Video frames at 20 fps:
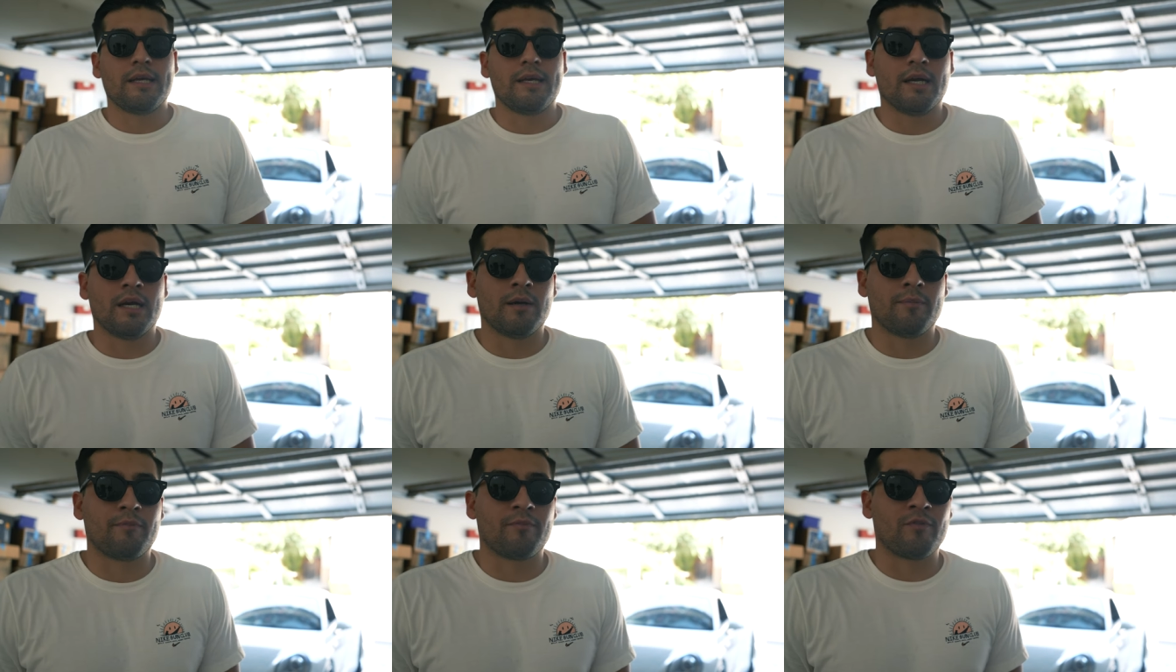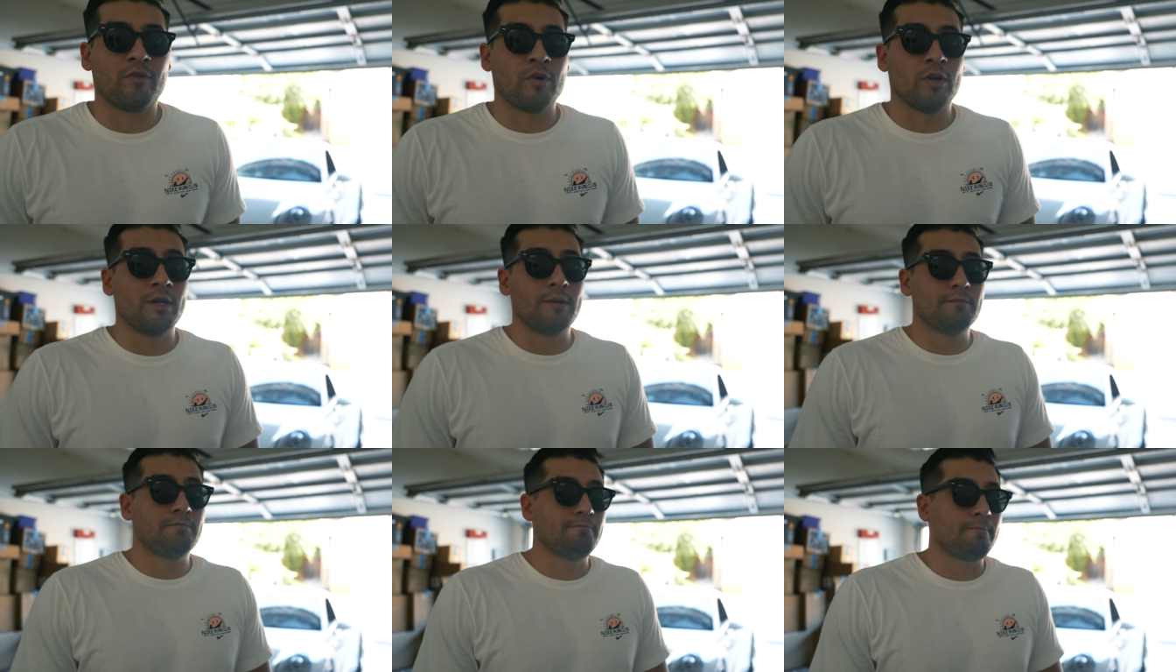up
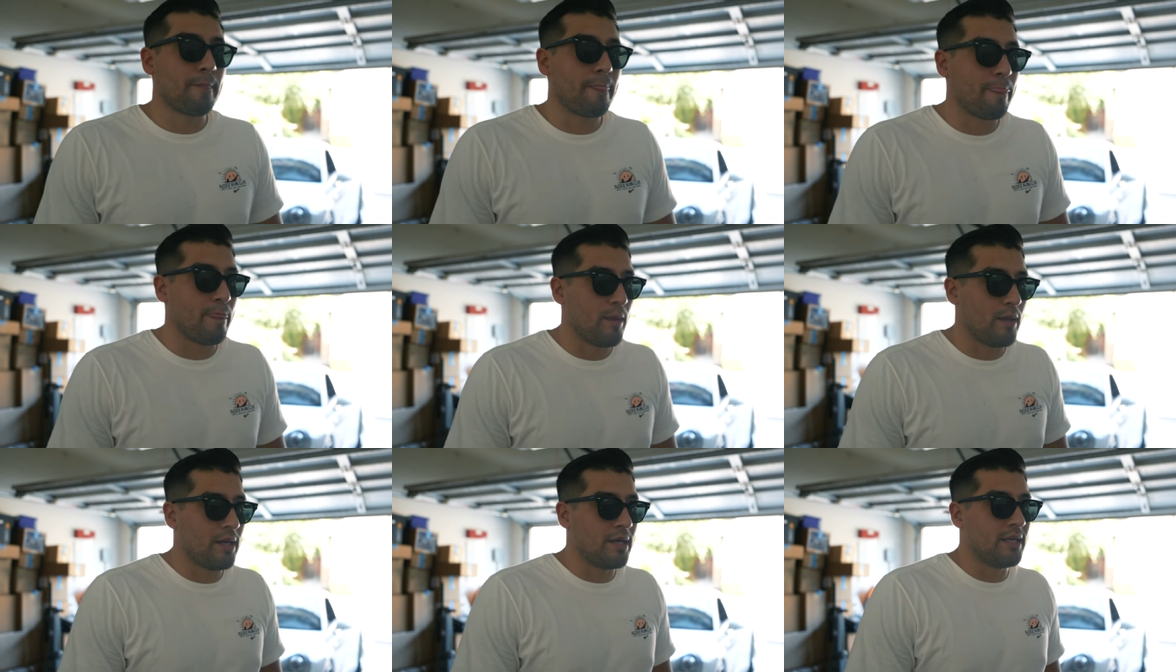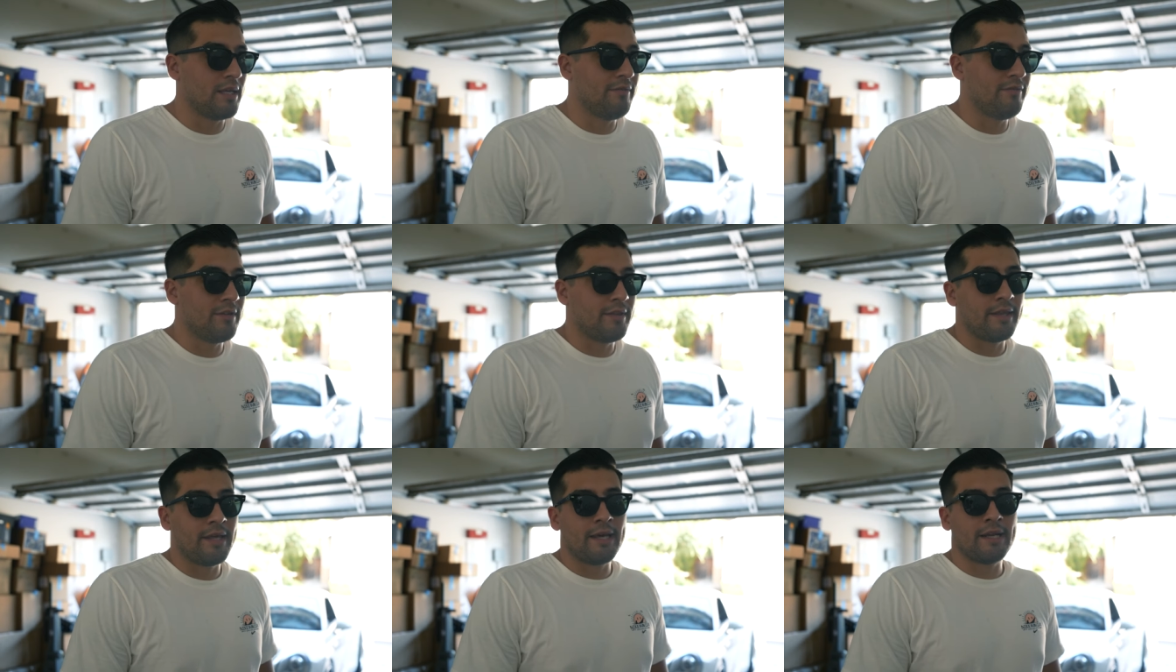front. And
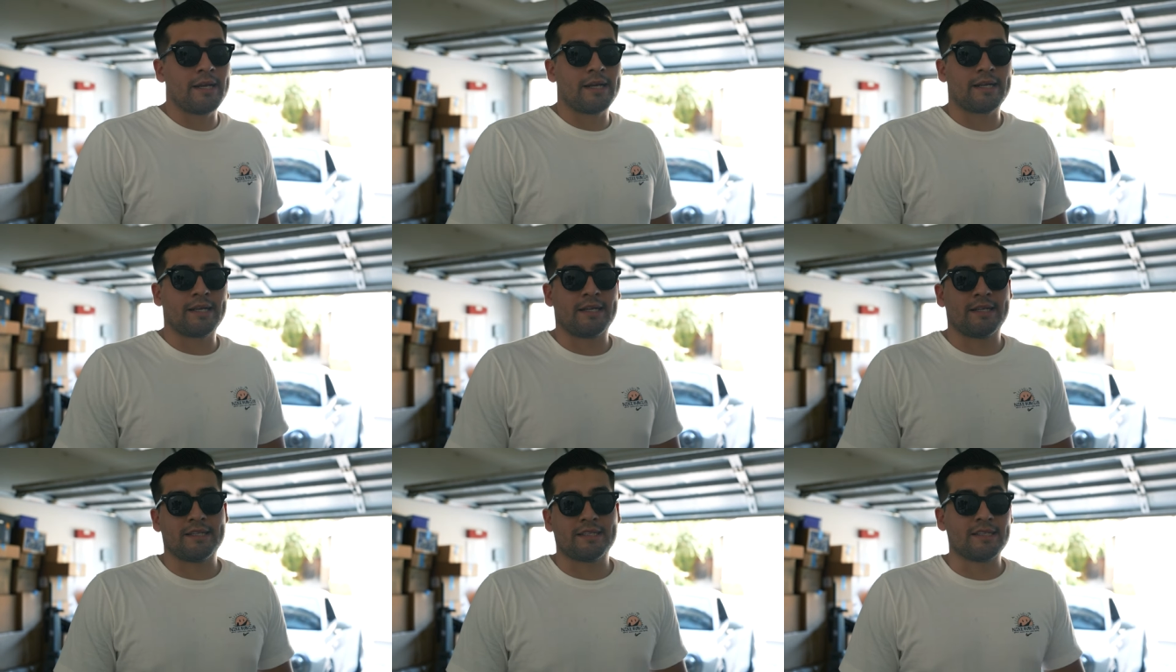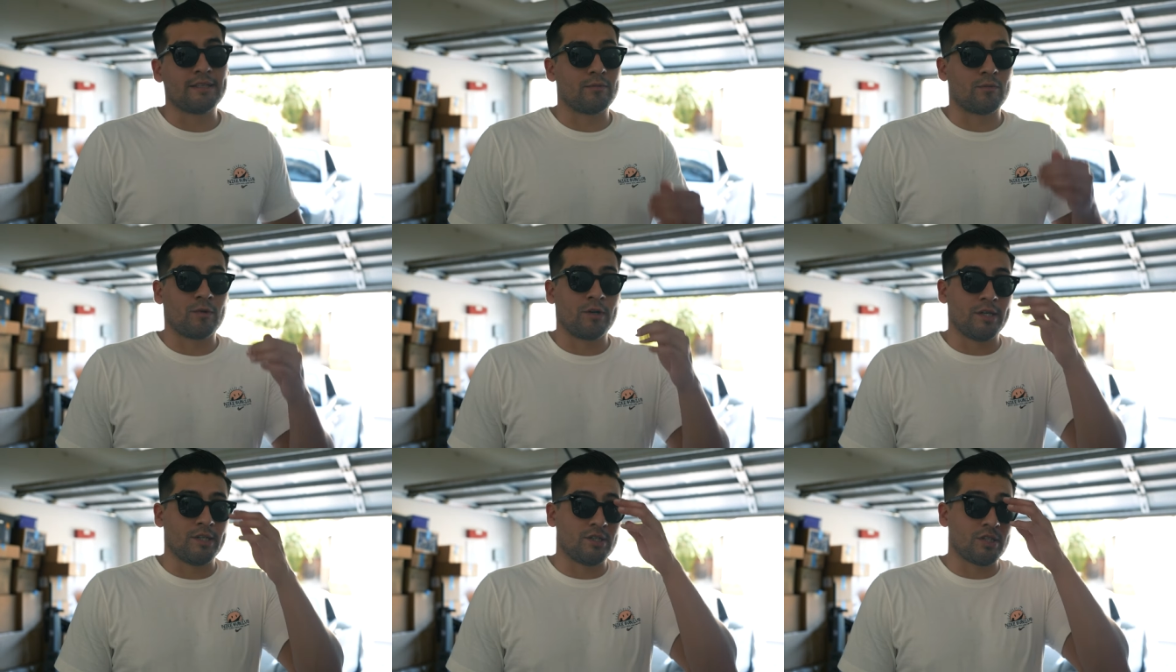even then I kind of get
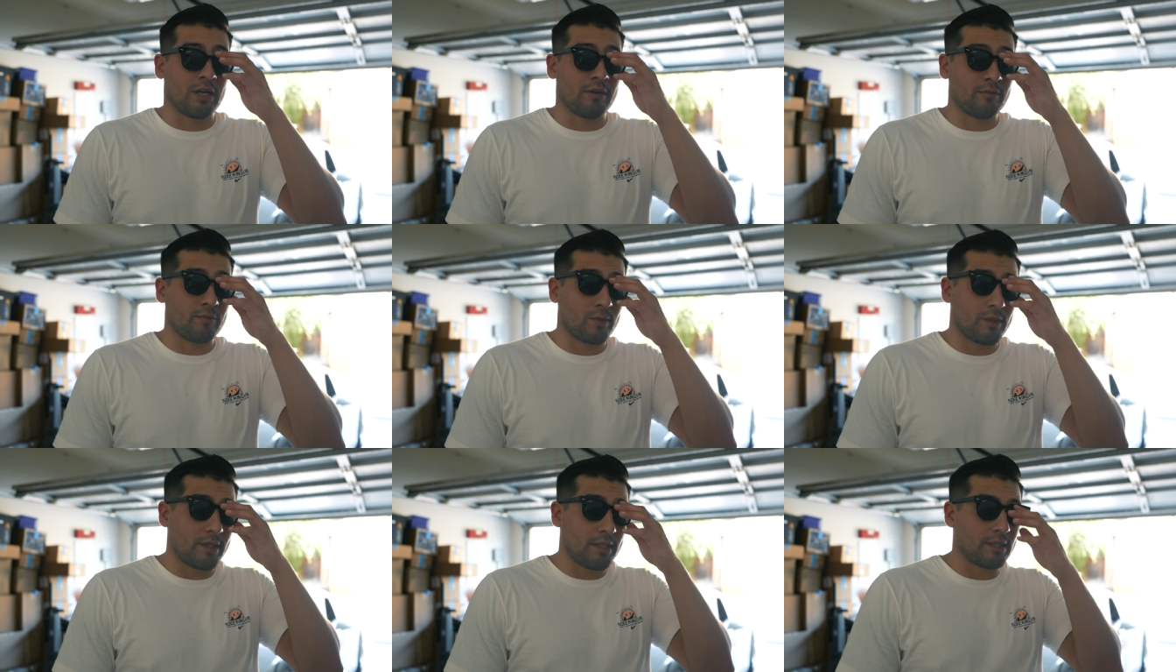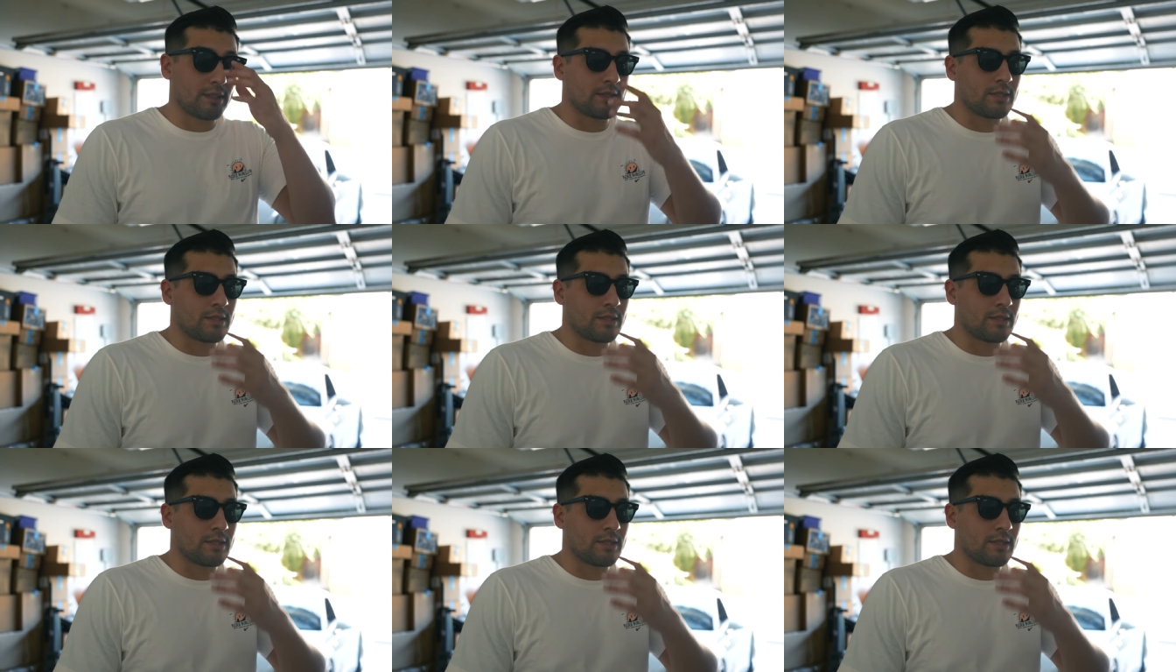worried driving with it.